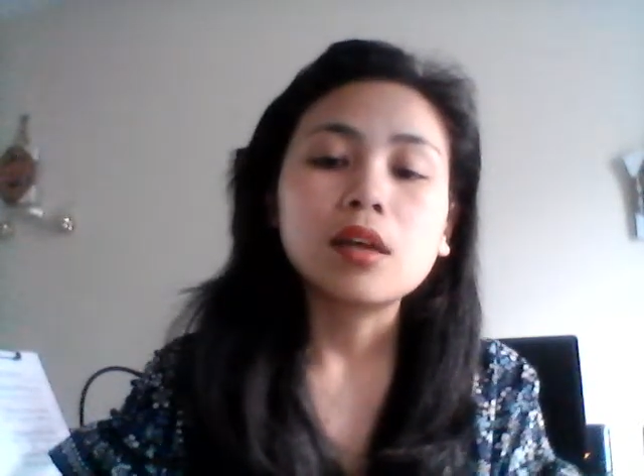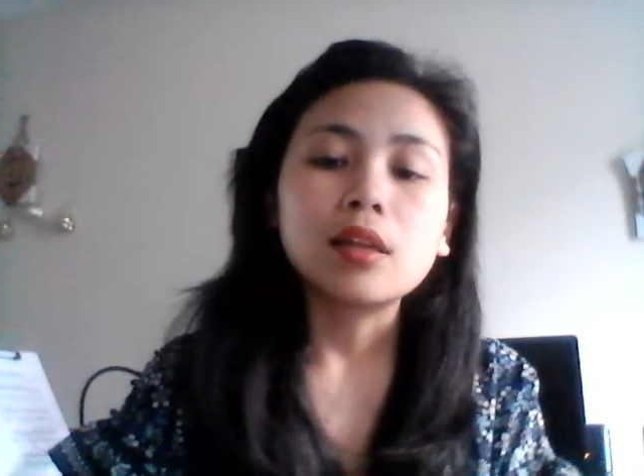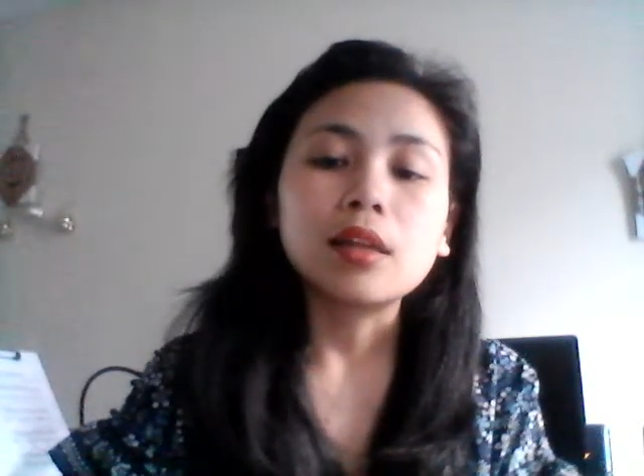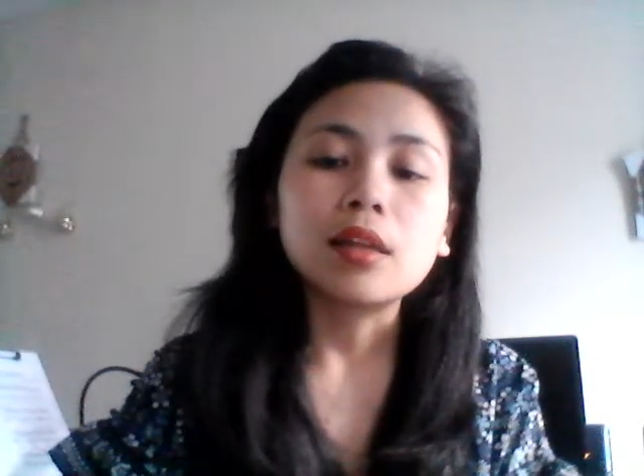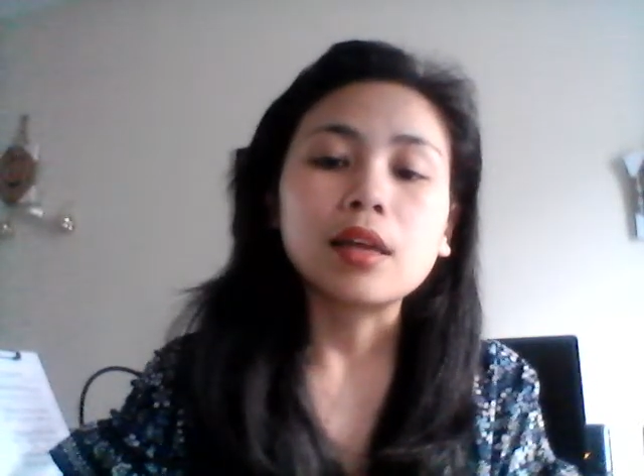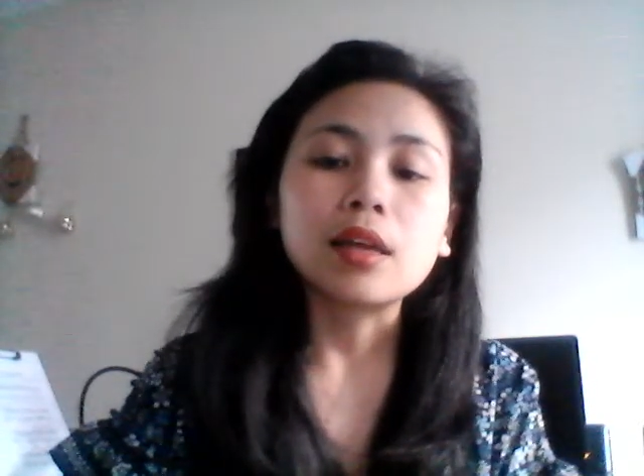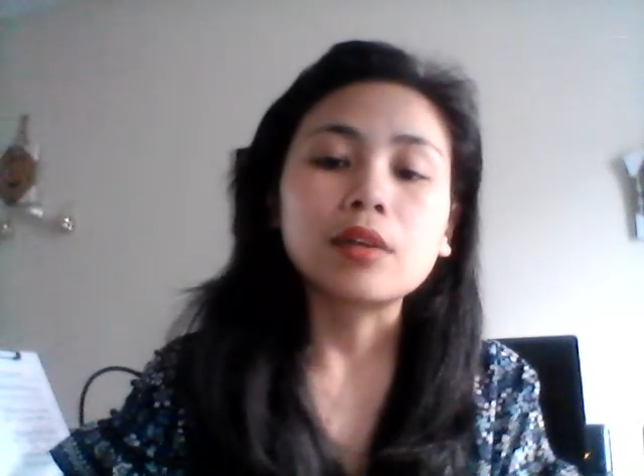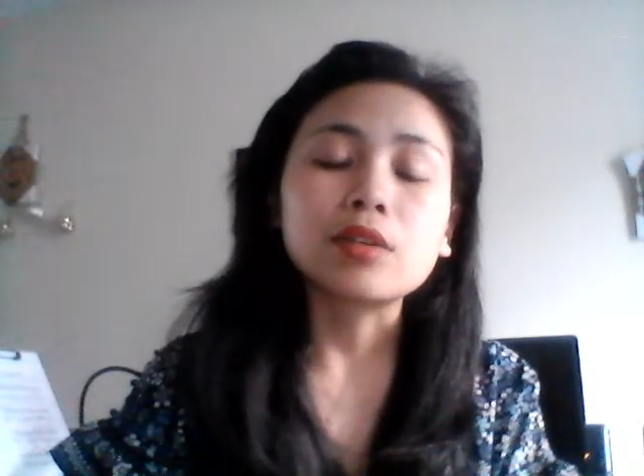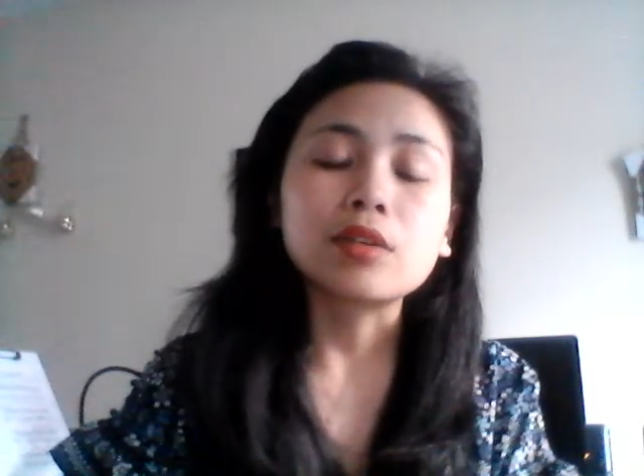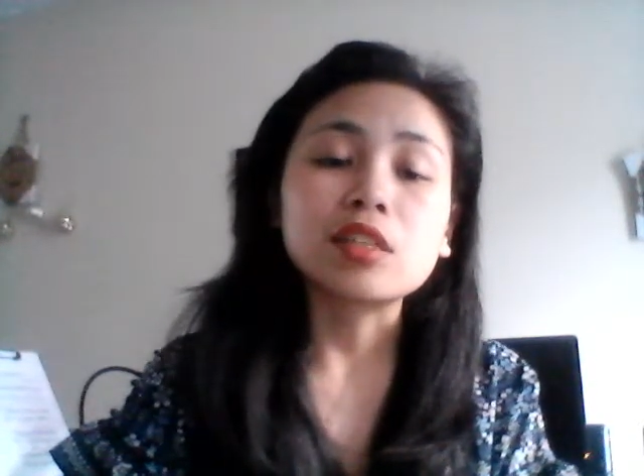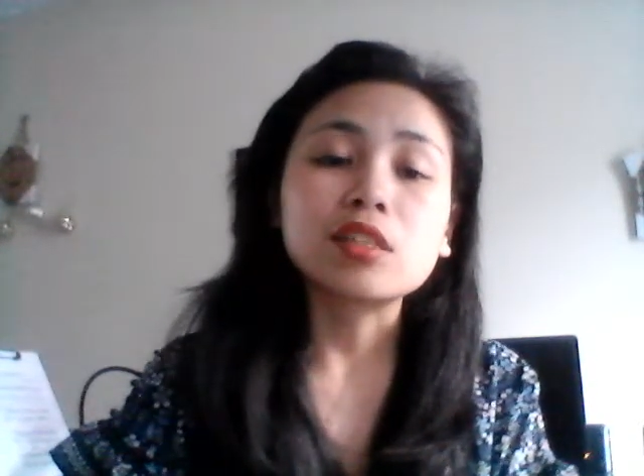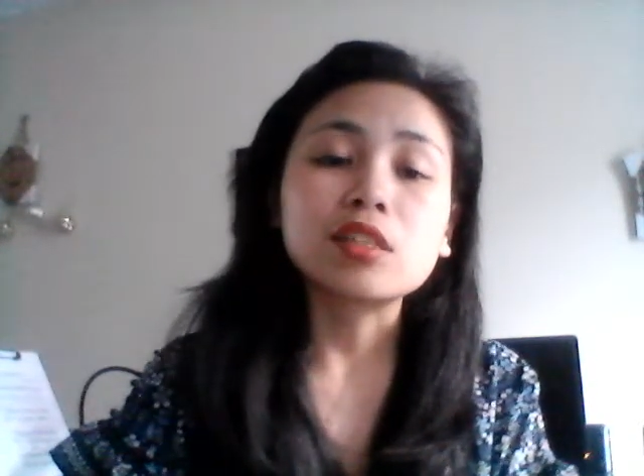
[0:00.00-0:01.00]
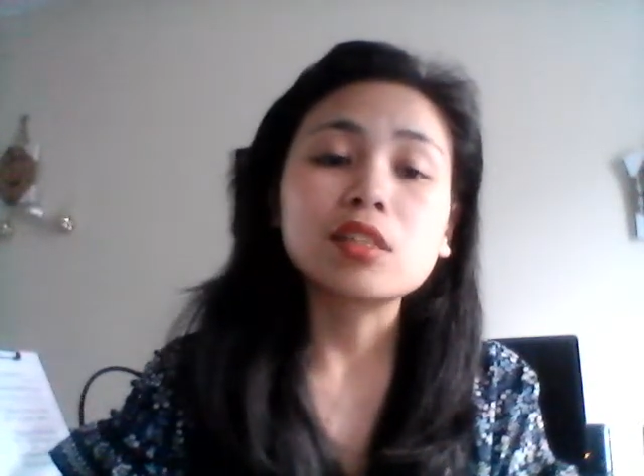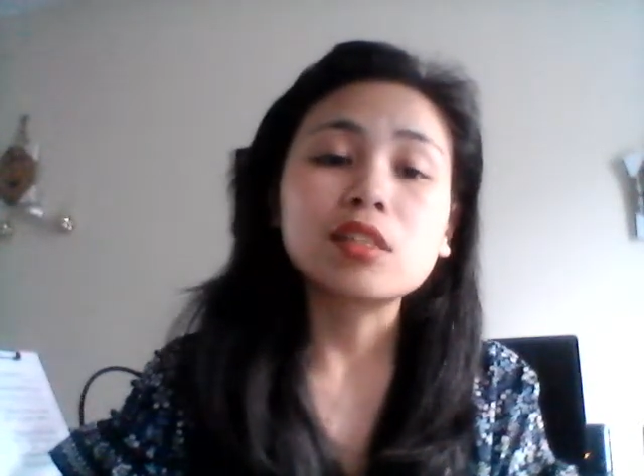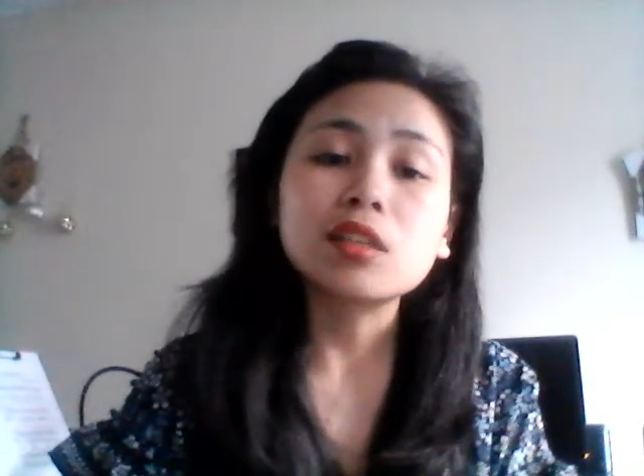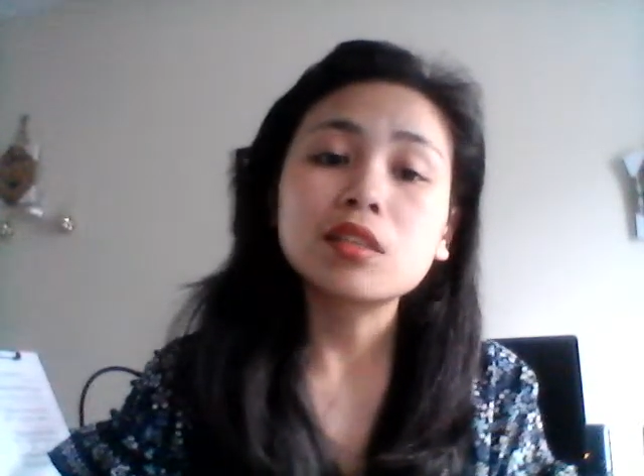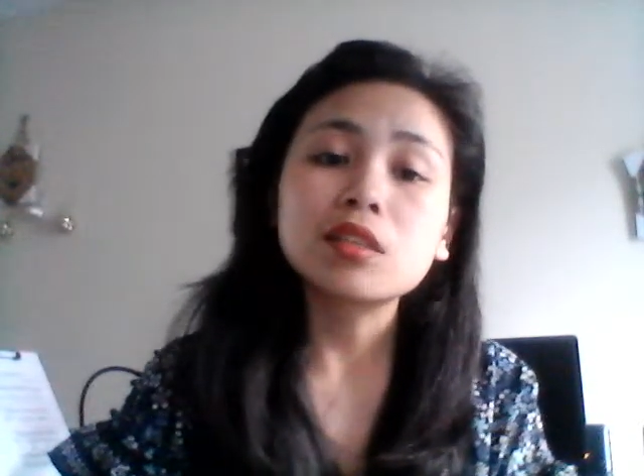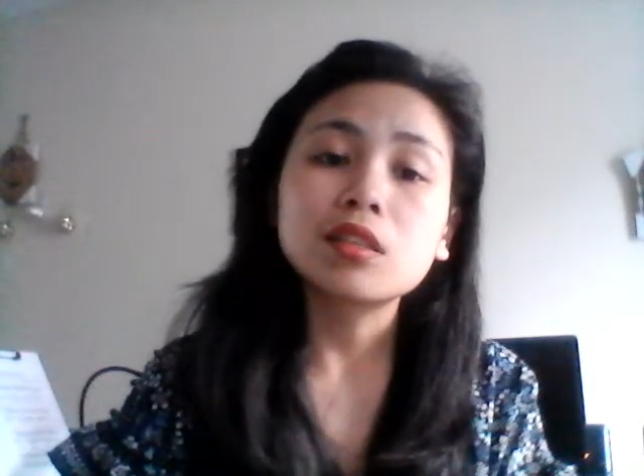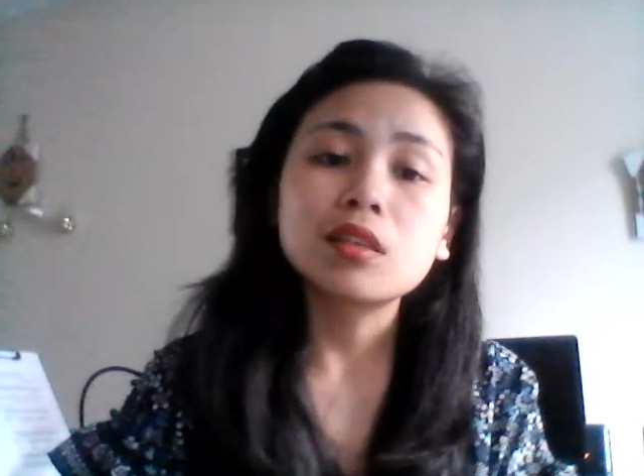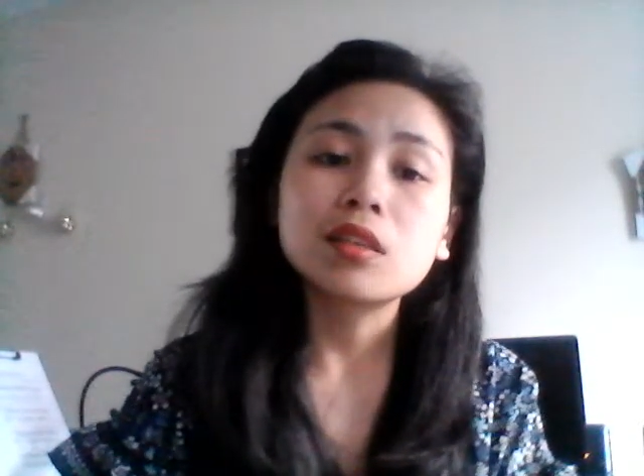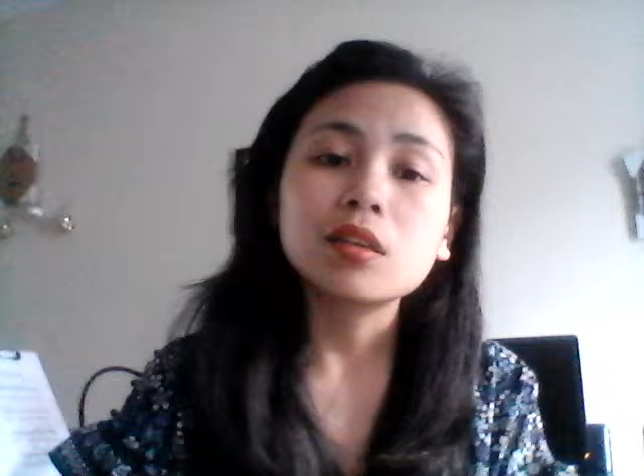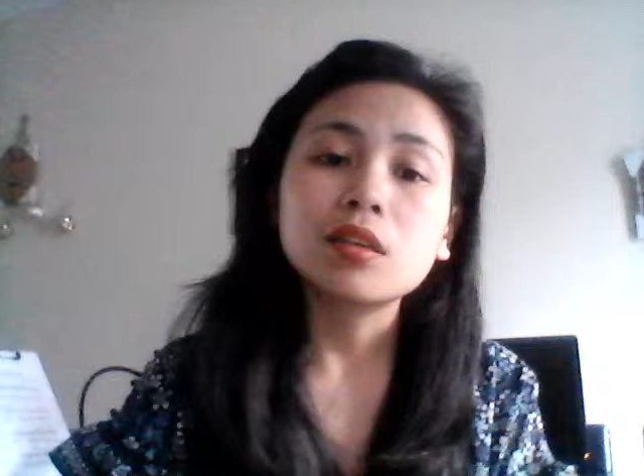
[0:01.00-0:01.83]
like grade 6